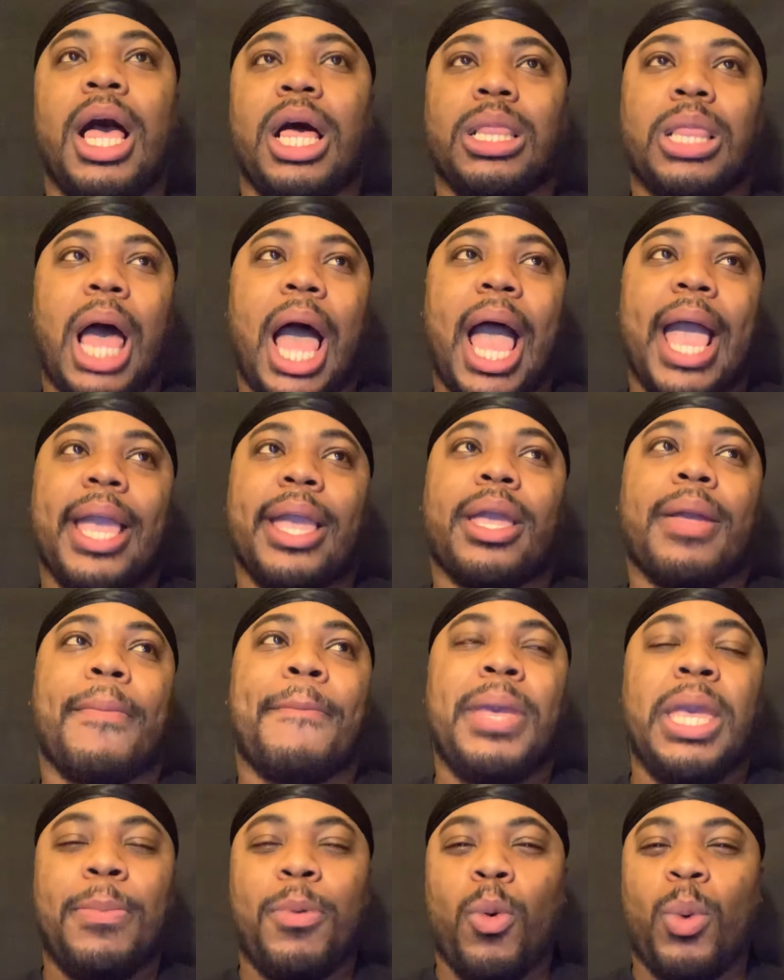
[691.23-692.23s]

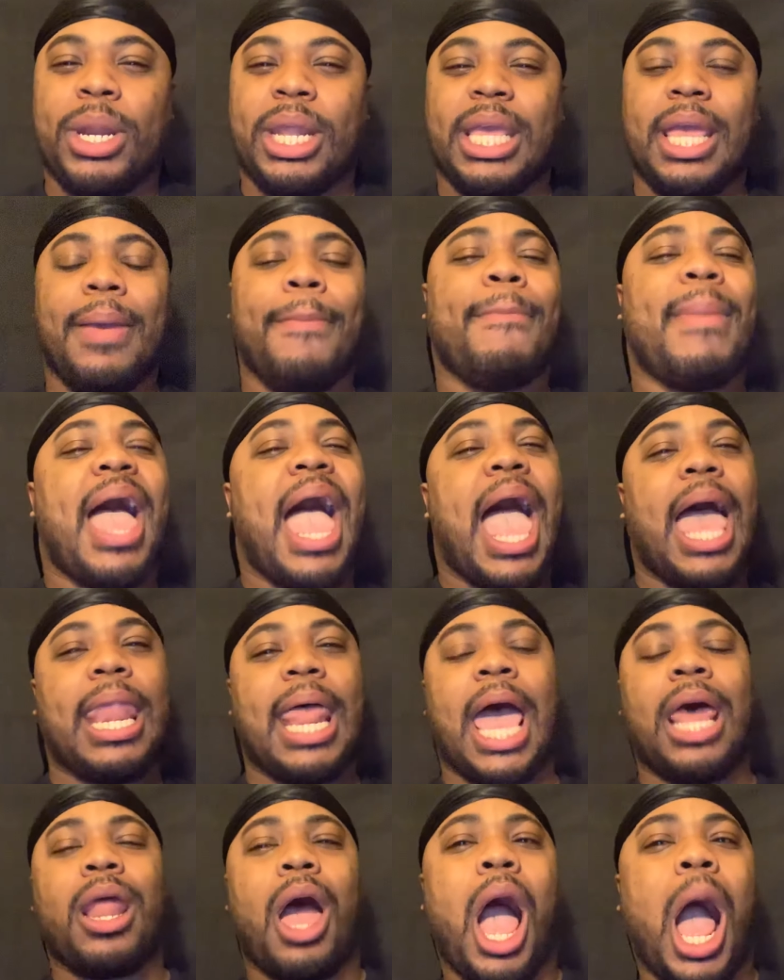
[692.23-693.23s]
Like, people want to get mad
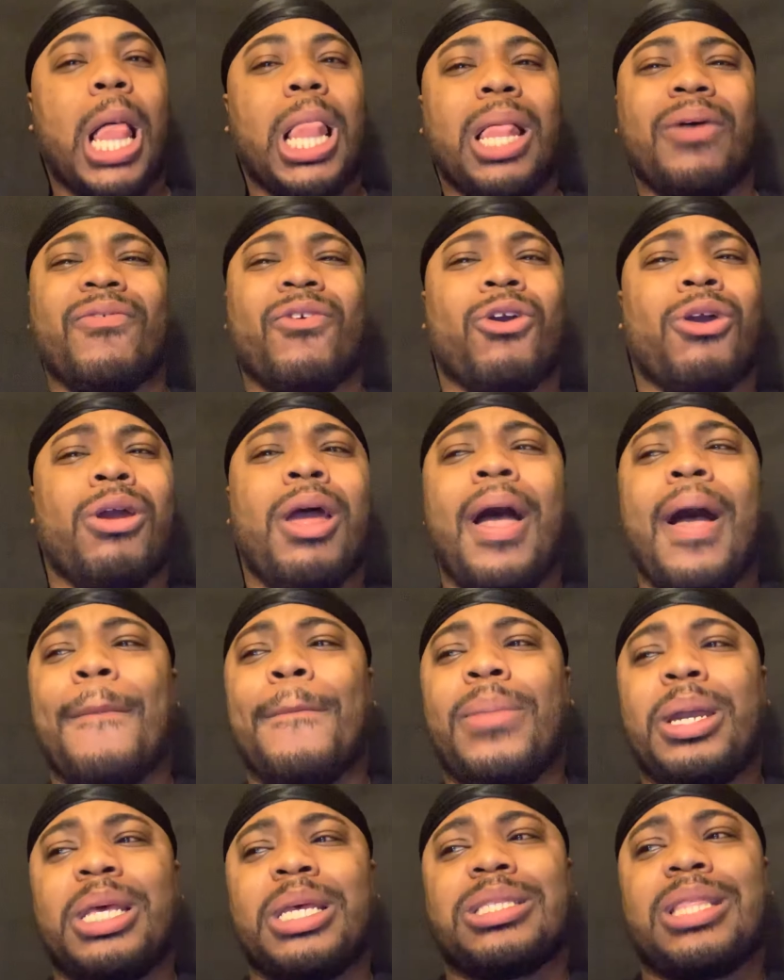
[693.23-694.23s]
at Oliver,
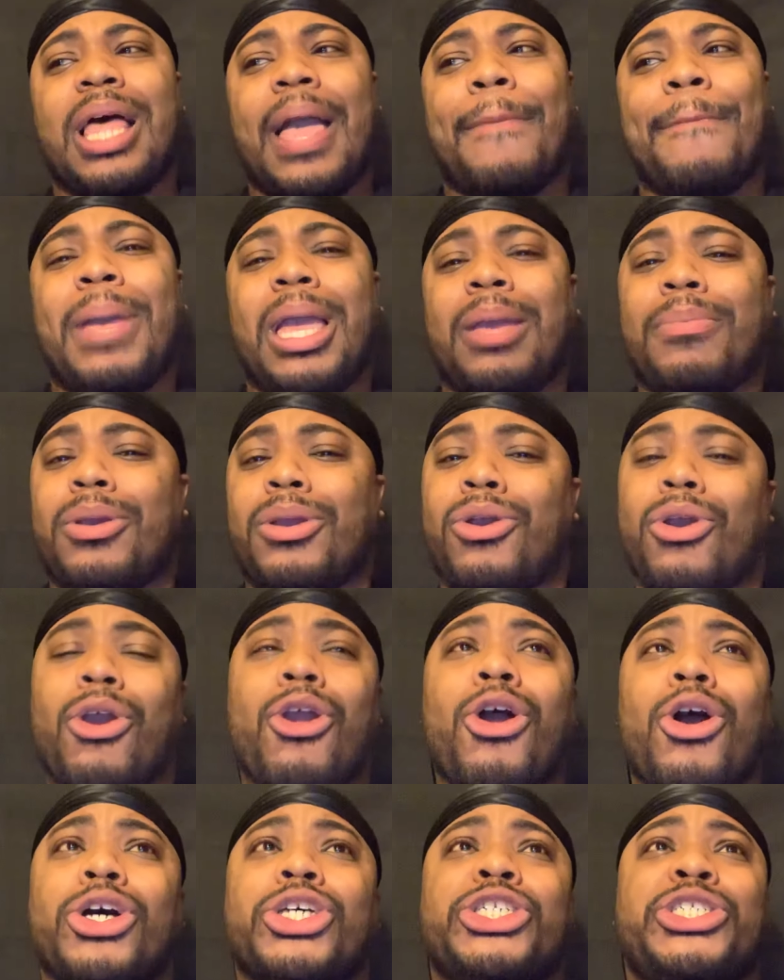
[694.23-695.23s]
but it's like, baby
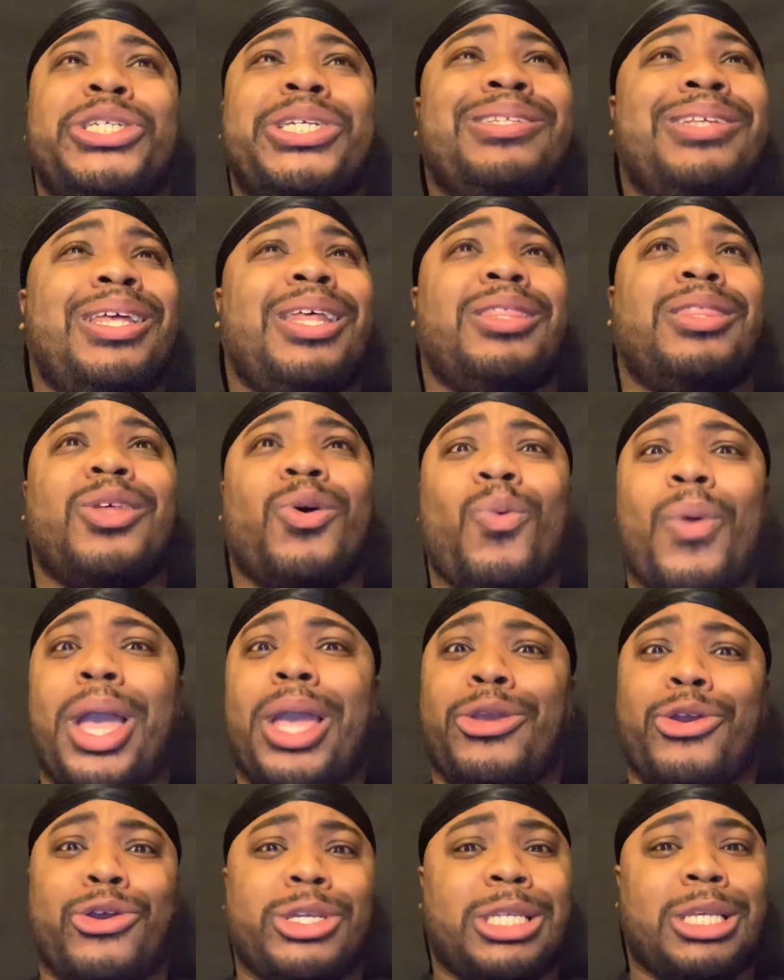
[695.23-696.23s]
girl, she did it the
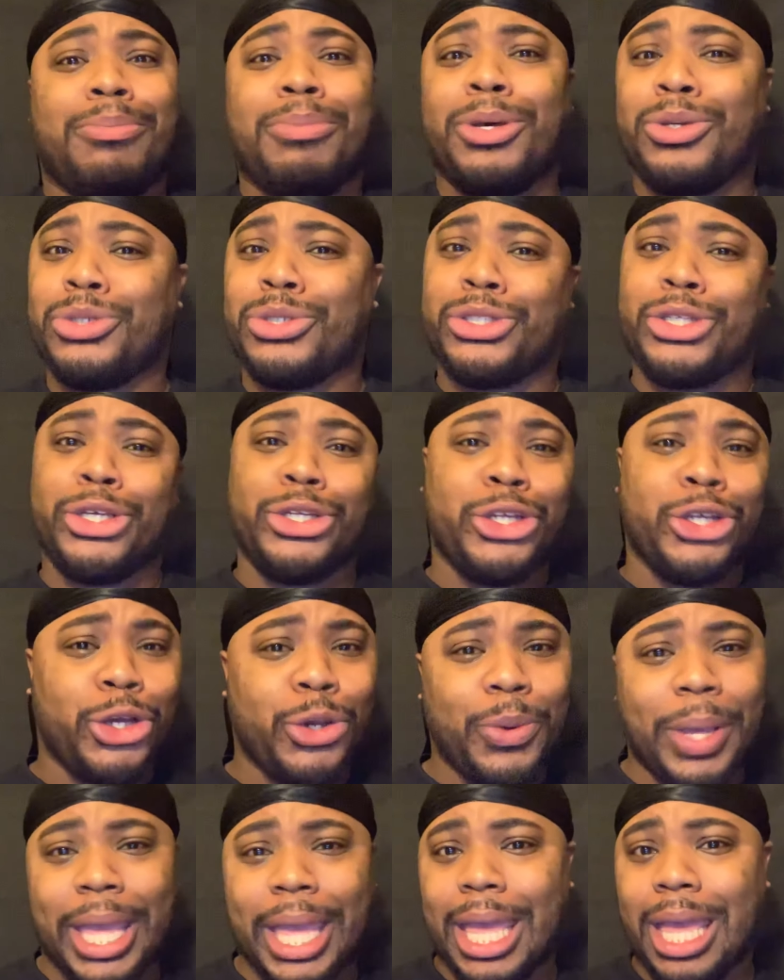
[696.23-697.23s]
way you're supposed to
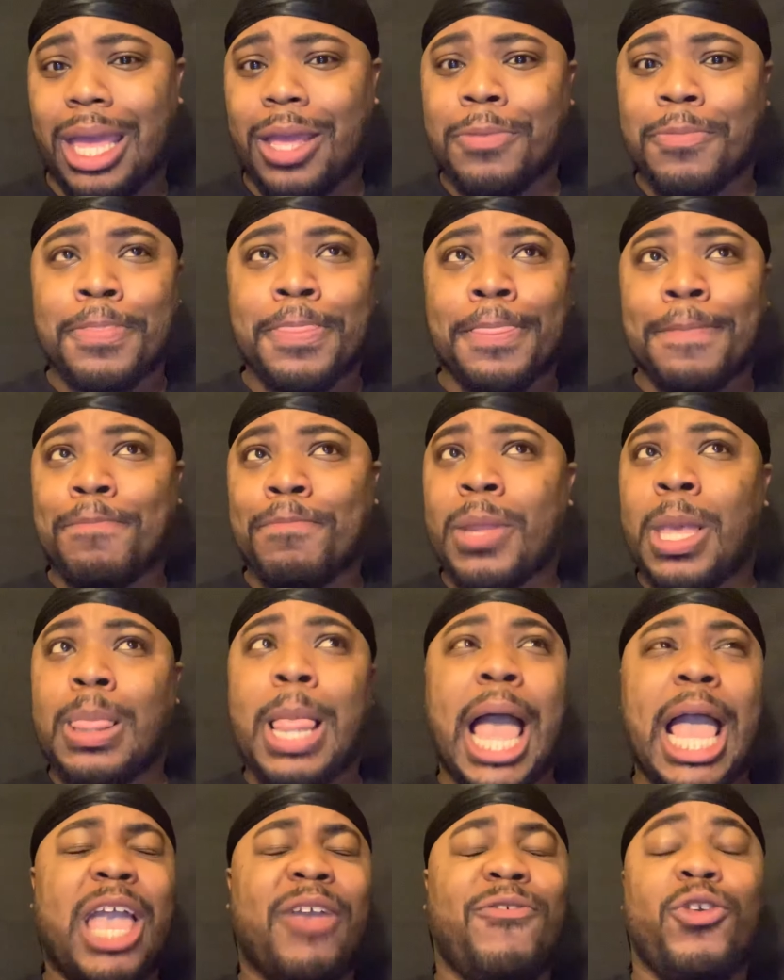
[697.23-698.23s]
do it.
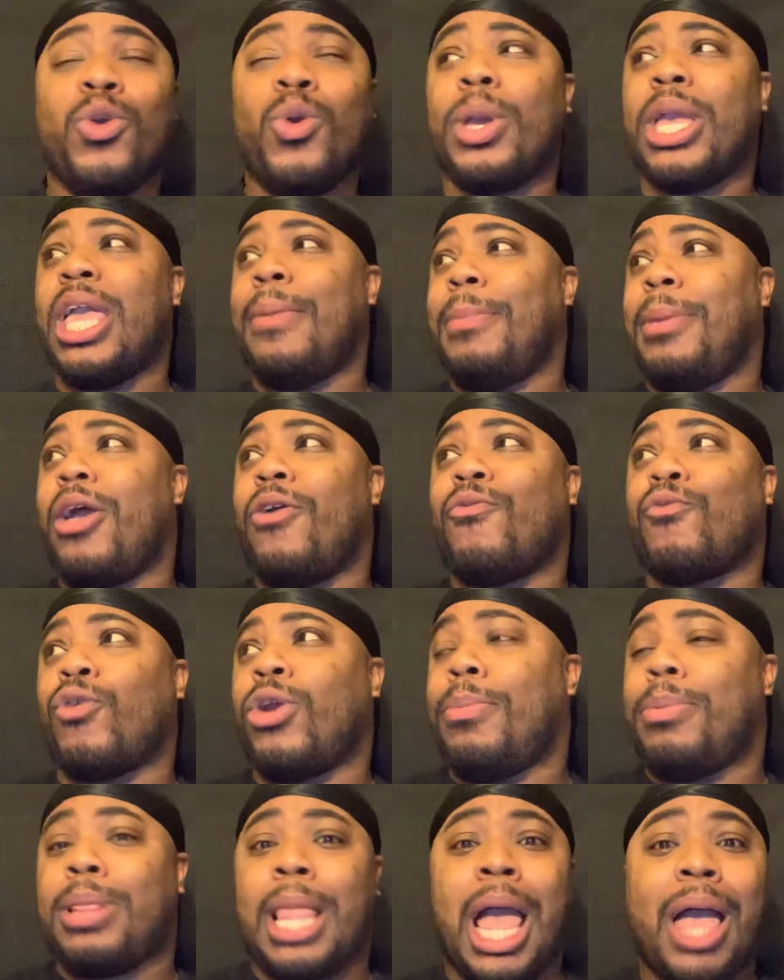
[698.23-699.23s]
Like, if you're going to give me a
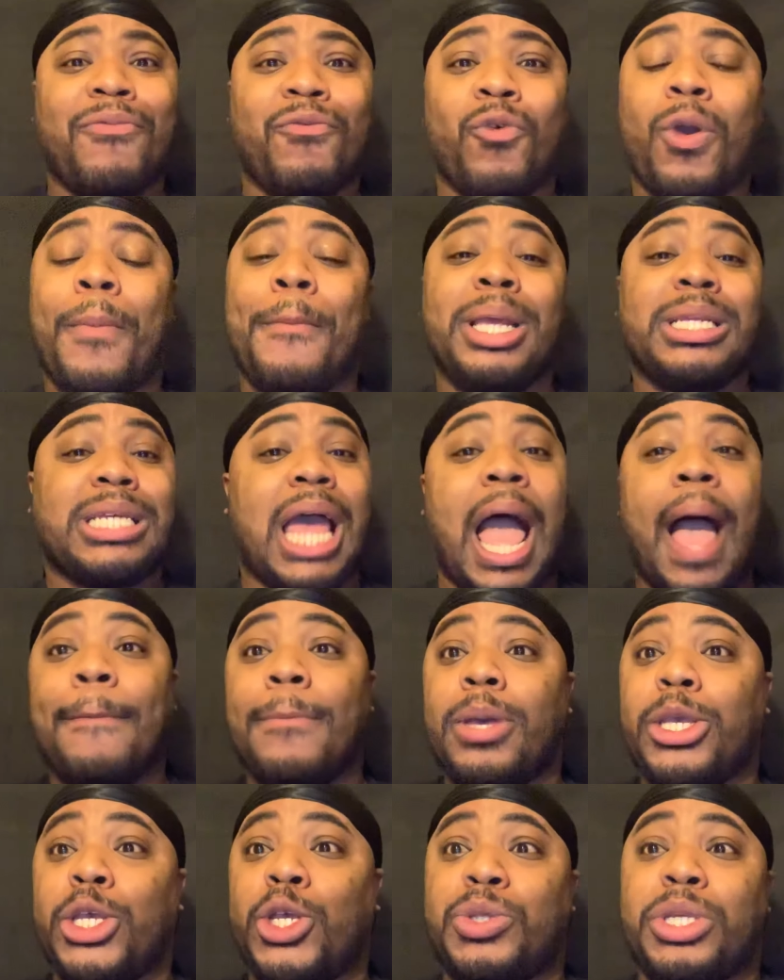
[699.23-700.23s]
free platform, bitch,
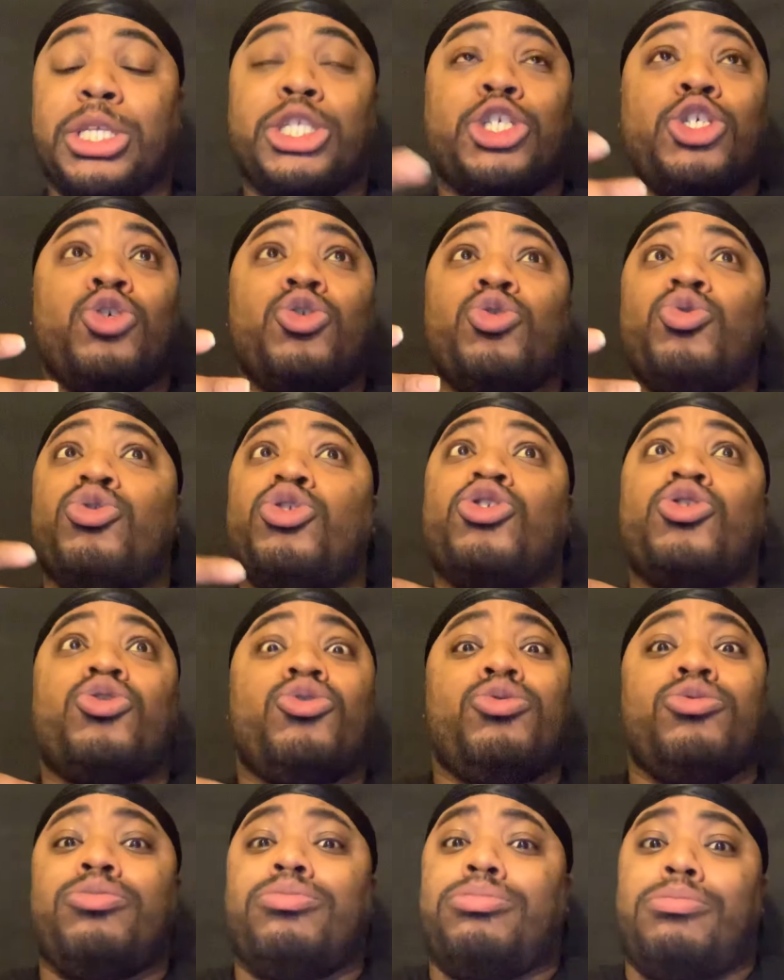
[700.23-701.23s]
I'm going to use it
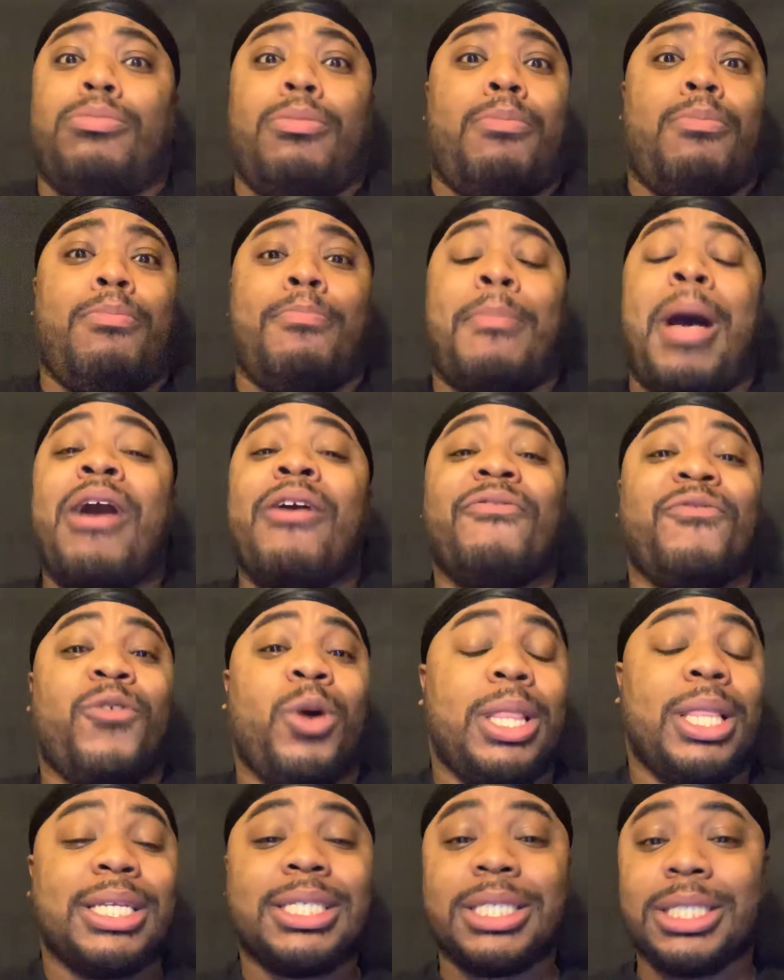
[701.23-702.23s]
to my
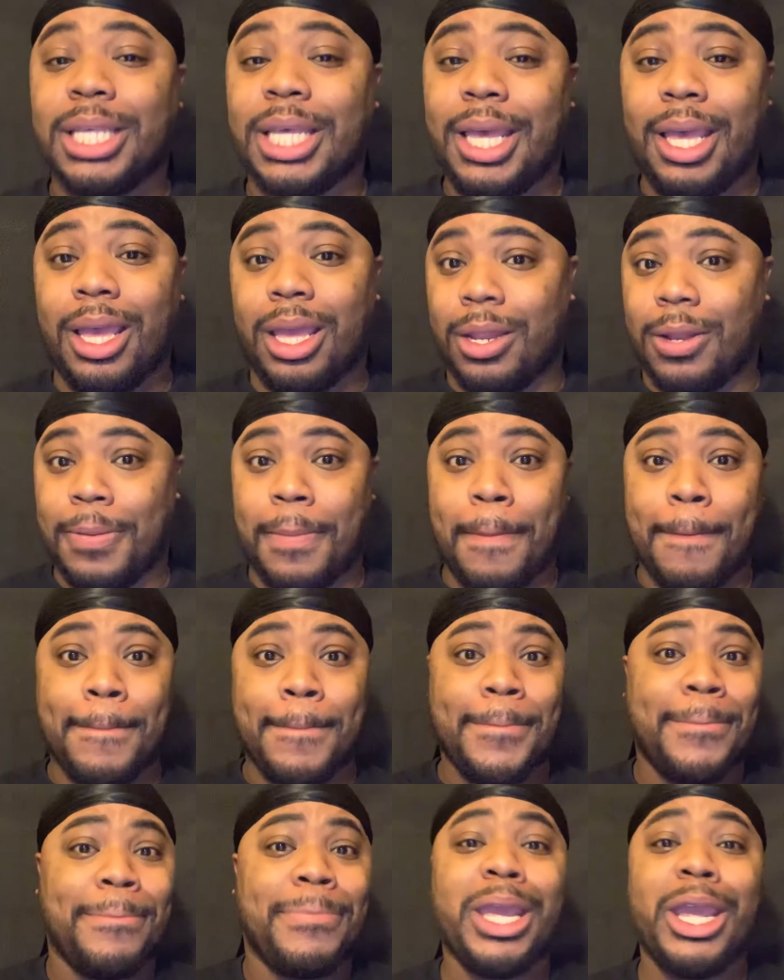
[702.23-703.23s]
full extent.
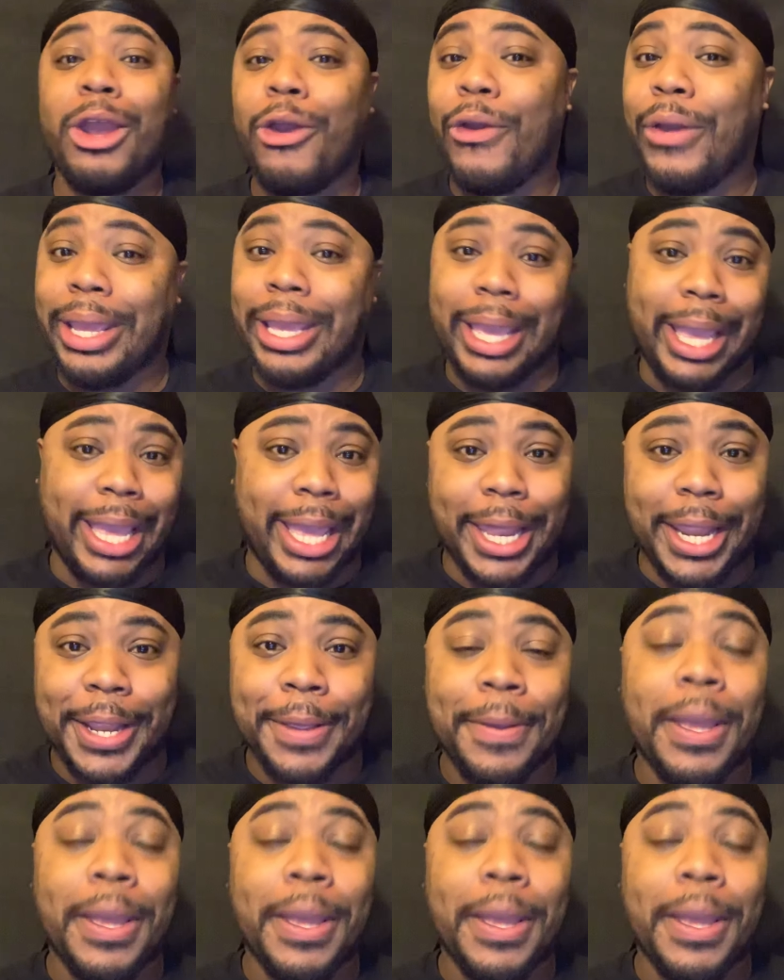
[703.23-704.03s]
Period.